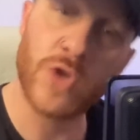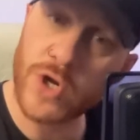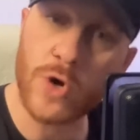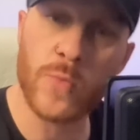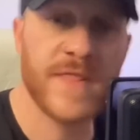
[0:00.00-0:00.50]
They
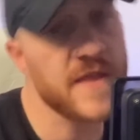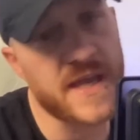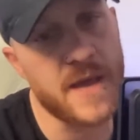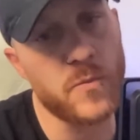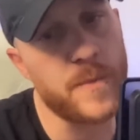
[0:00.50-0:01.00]
don't win the
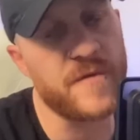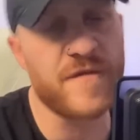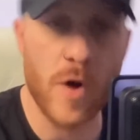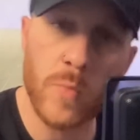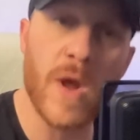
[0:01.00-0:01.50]
game. We
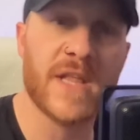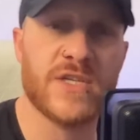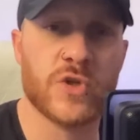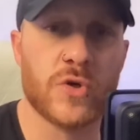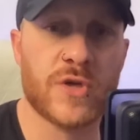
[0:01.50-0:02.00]
perform well.
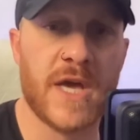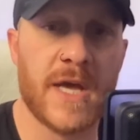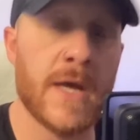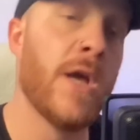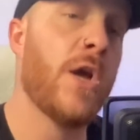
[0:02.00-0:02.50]
It's
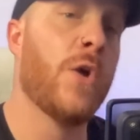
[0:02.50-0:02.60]
okay.